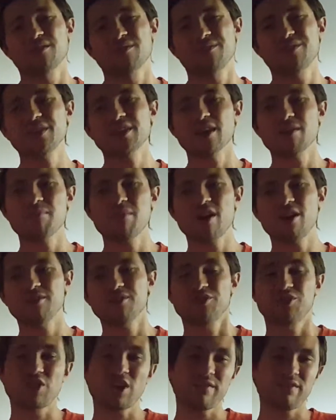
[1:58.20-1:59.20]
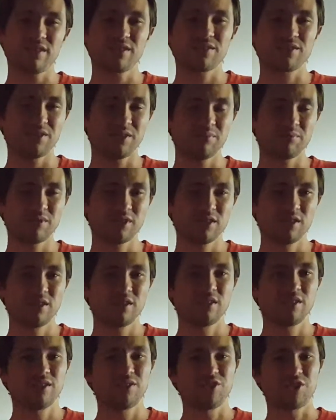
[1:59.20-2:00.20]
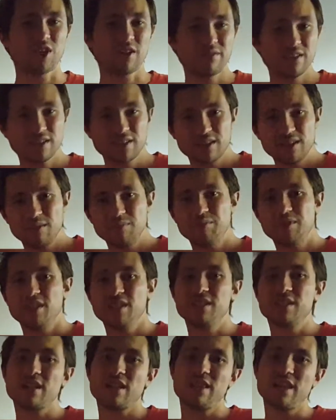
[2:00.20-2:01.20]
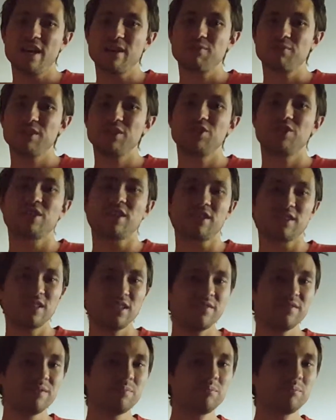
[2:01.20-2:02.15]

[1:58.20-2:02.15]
Think about JavaScript. JavaScript is a language that gives